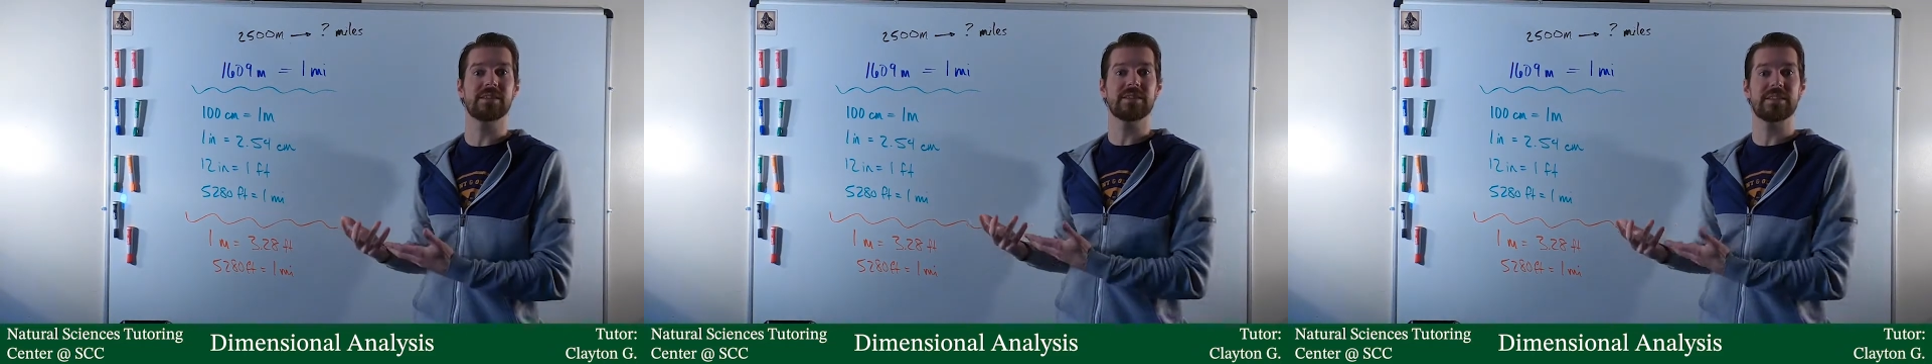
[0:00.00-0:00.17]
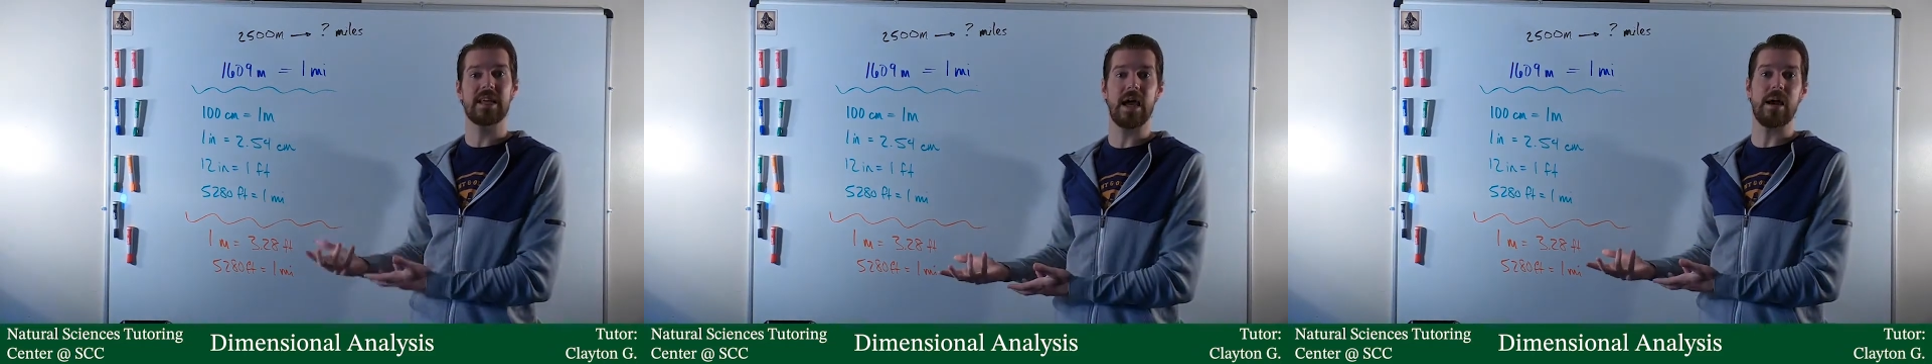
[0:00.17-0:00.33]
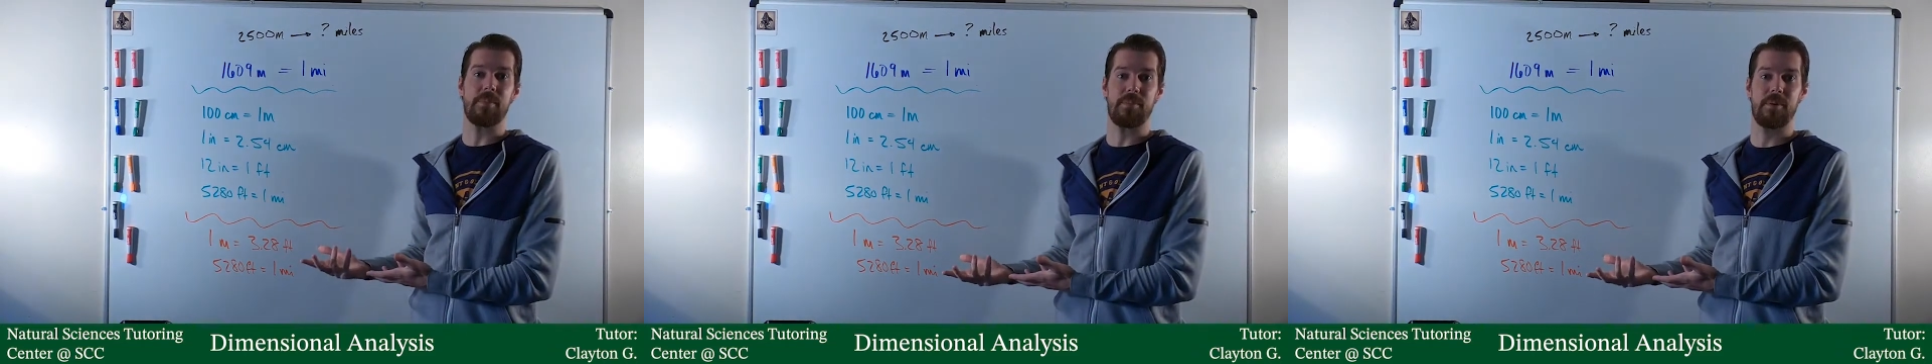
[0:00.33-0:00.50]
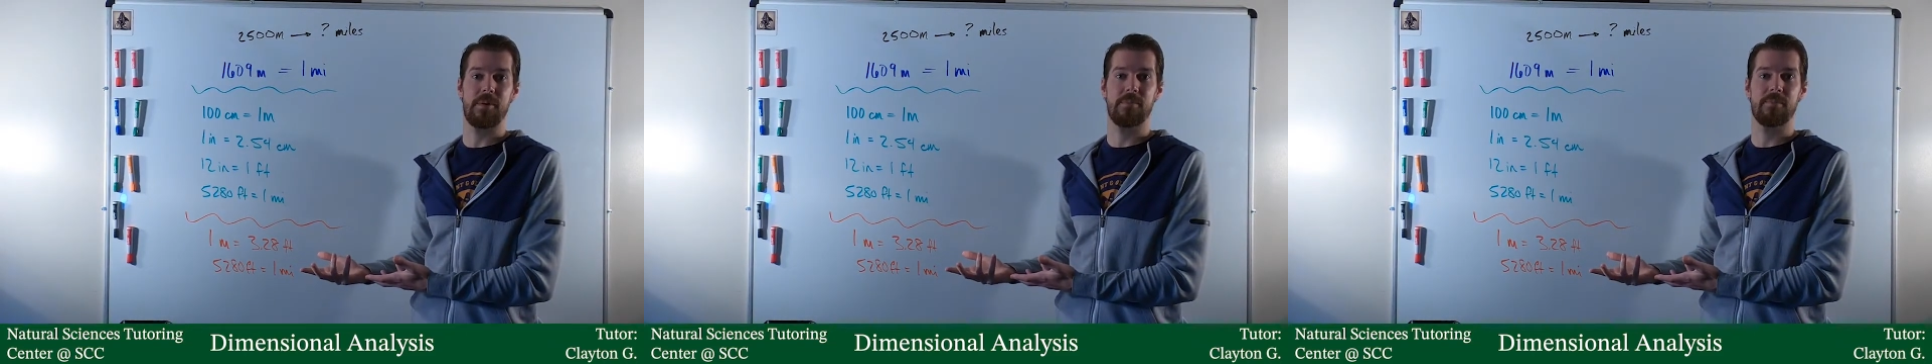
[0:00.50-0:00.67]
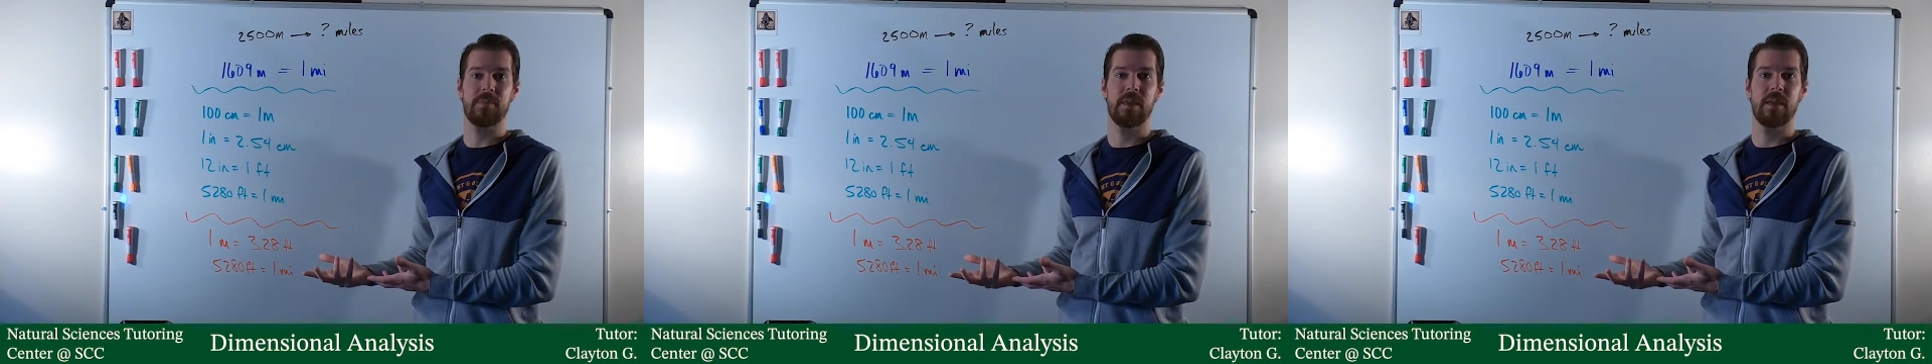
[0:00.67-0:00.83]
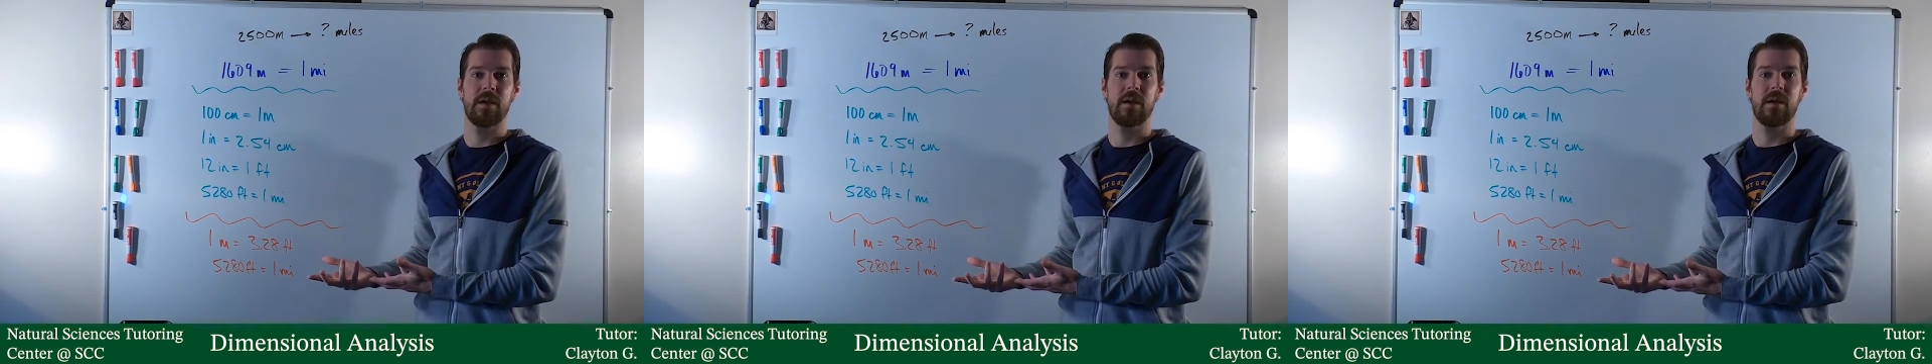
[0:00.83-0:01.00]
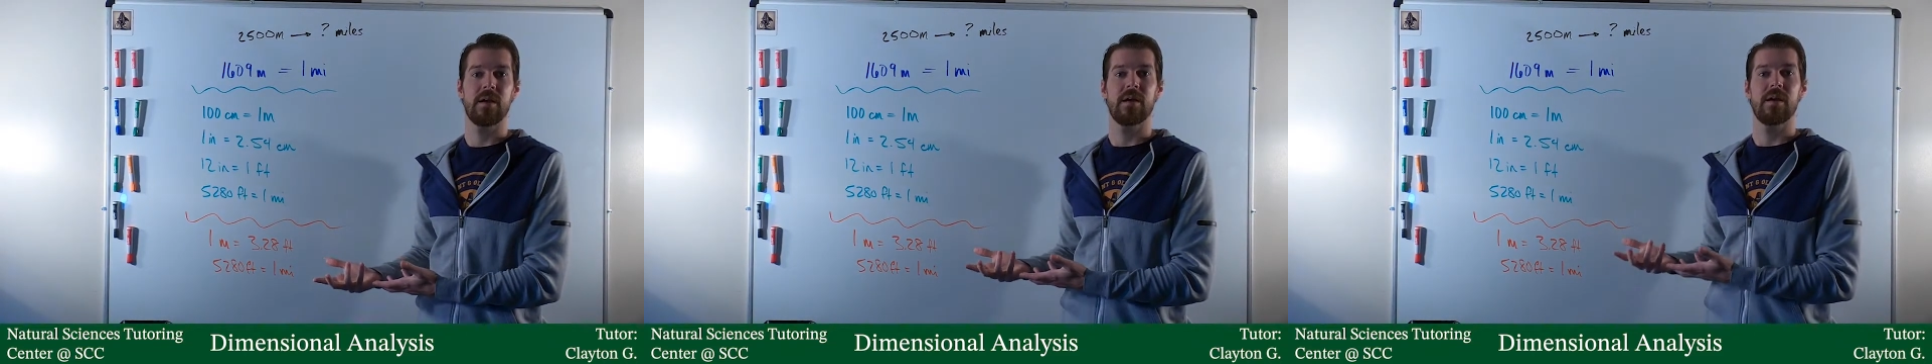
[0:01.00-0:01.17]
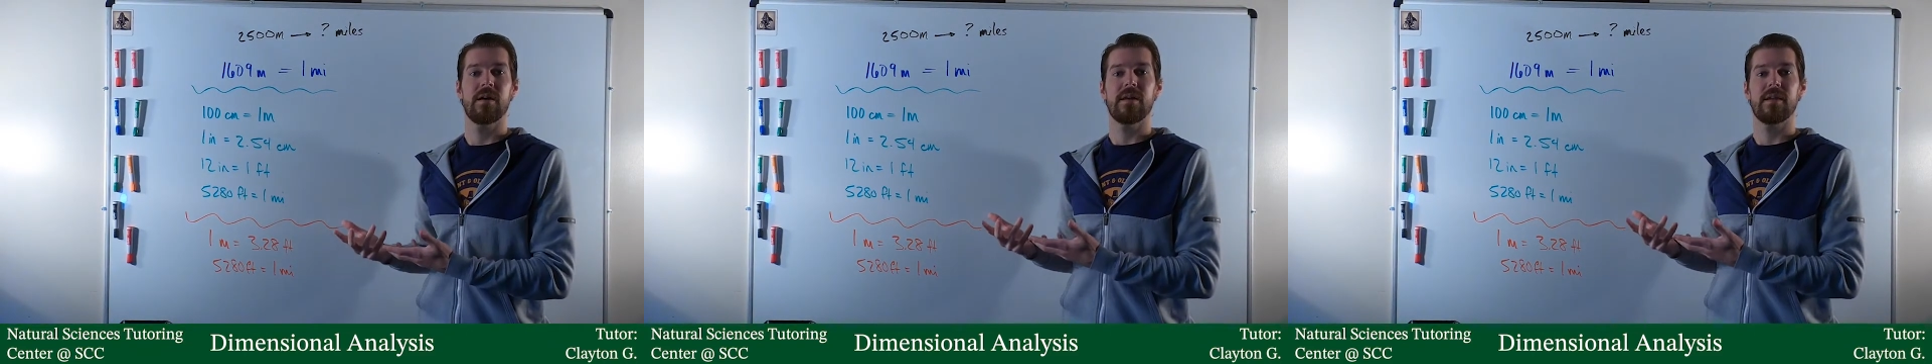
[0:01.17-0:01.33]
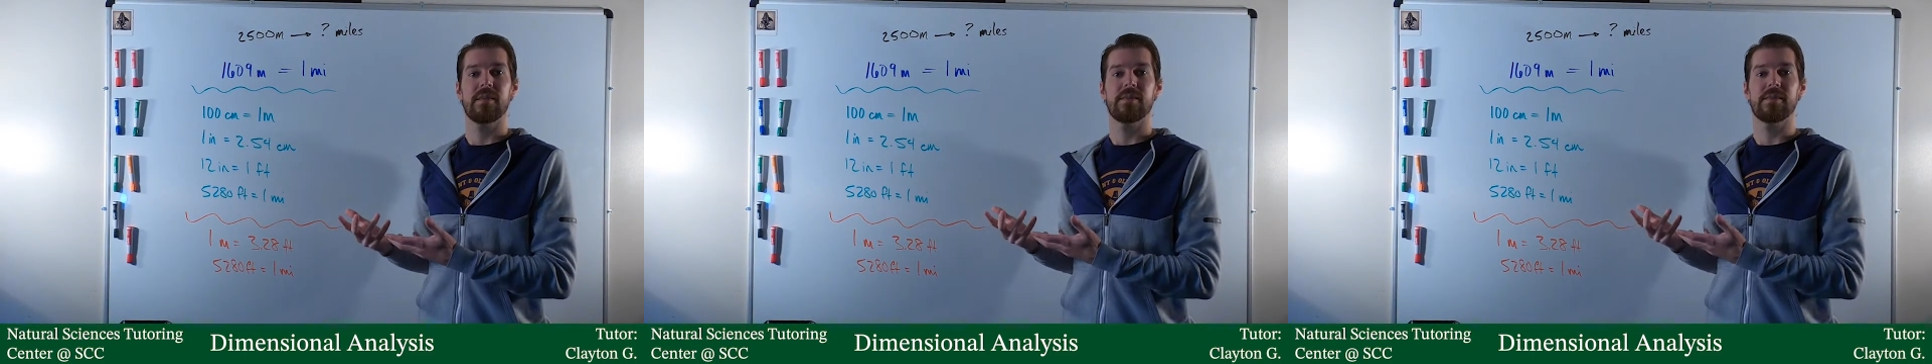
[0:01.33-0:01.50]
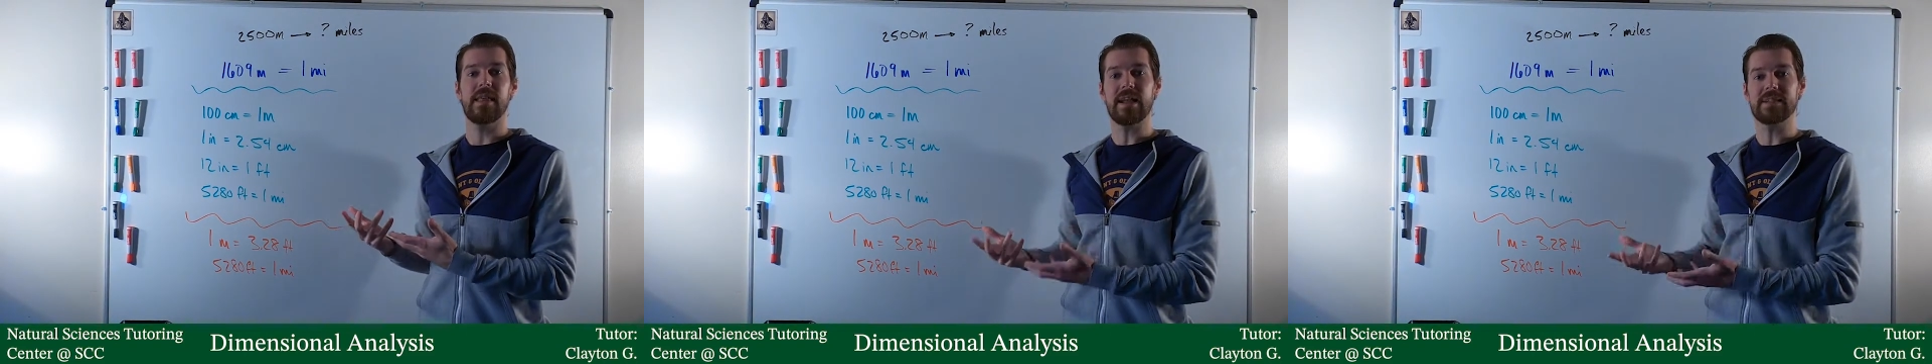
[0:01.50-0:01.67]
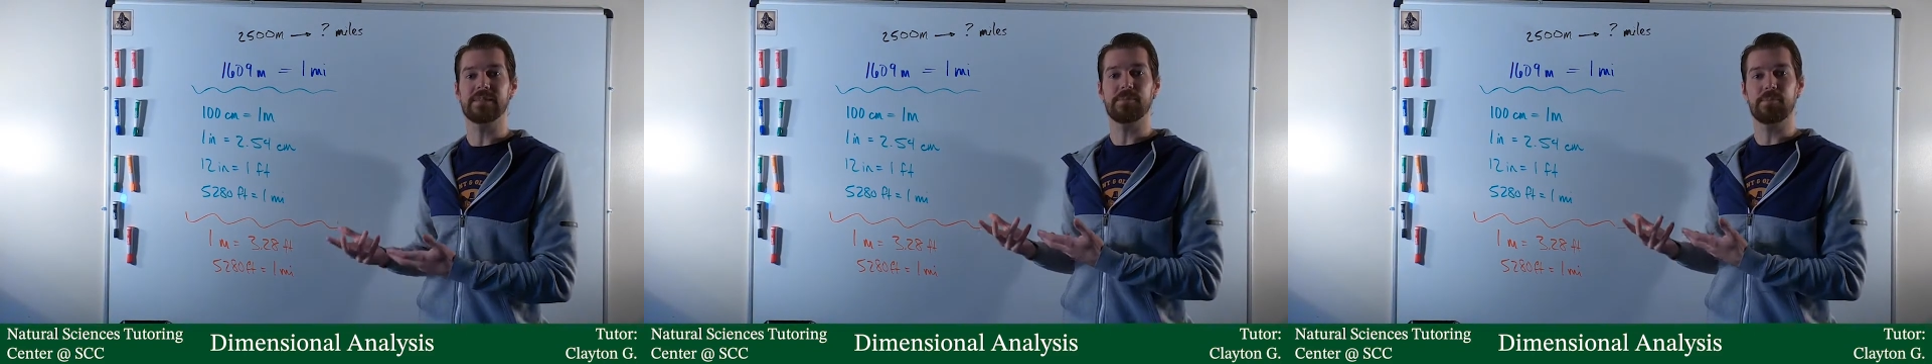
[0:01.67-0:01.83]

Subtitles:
step. That's